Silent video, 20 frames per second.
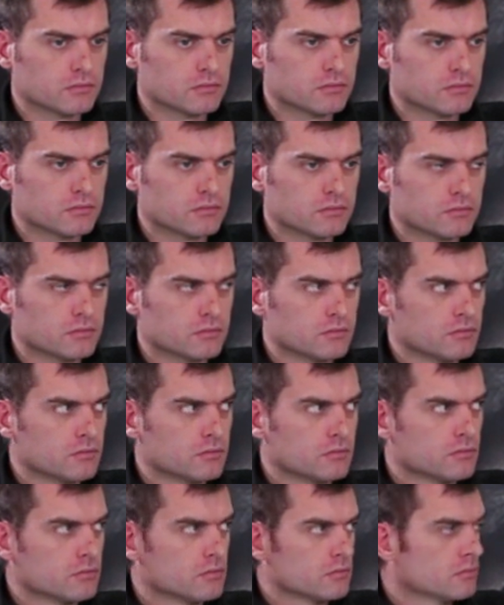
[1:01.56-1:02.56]

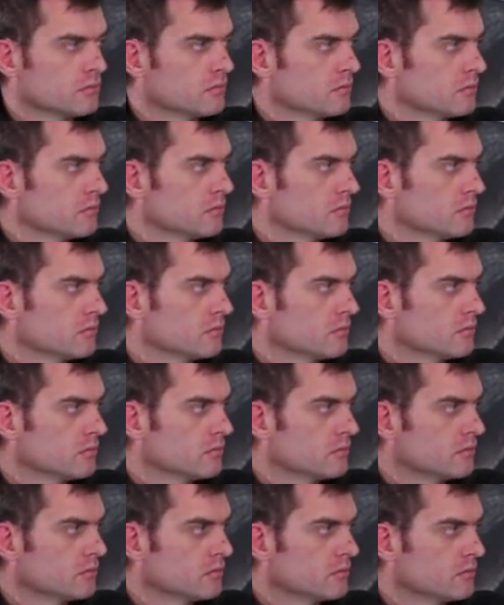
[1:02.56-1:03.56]

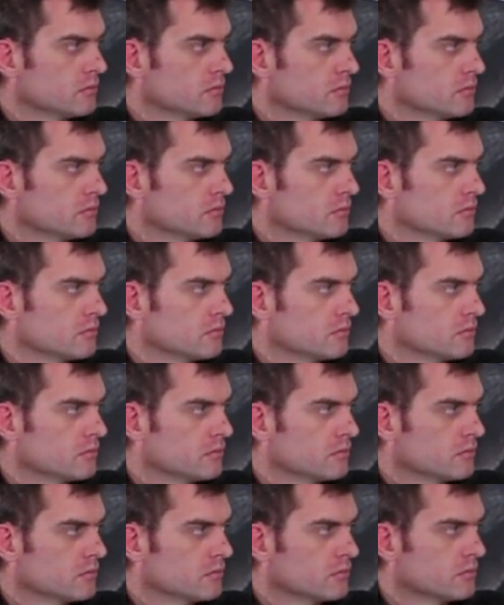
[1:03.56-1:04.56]

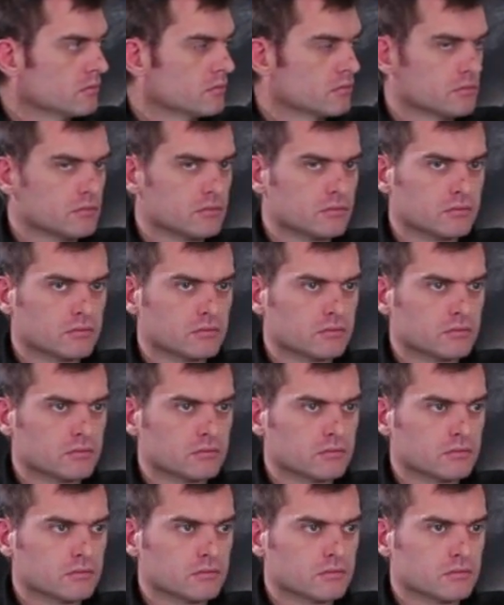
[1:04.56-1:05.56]

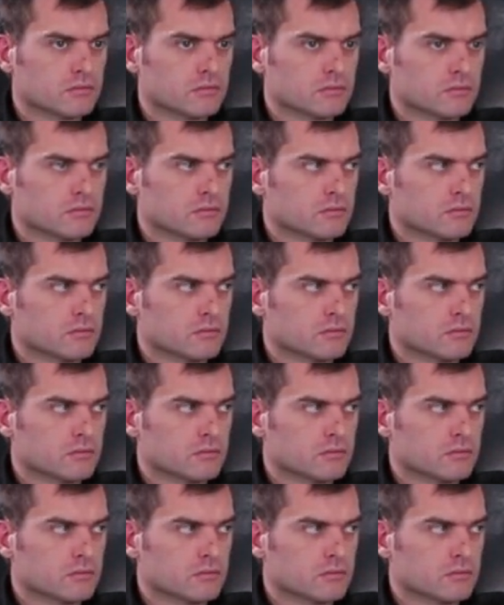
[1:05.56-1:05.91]
No words are spoken by the person on screen.